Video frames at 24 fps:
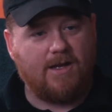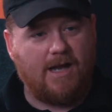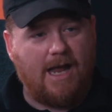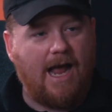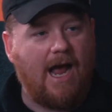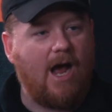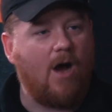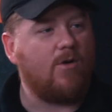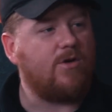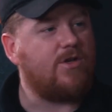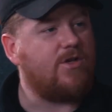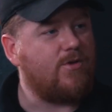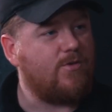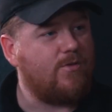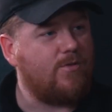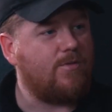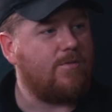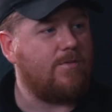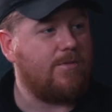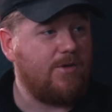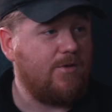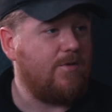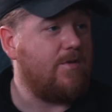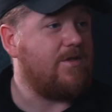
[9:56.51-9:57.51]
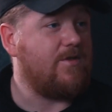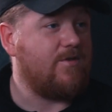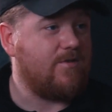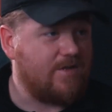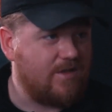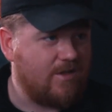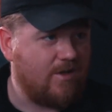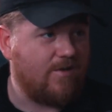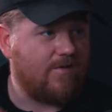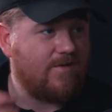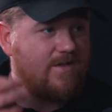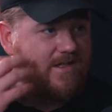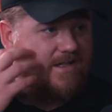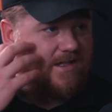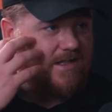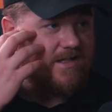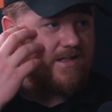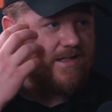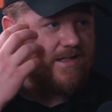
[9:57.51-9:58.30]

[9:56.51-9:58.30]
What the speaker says: how to use your services,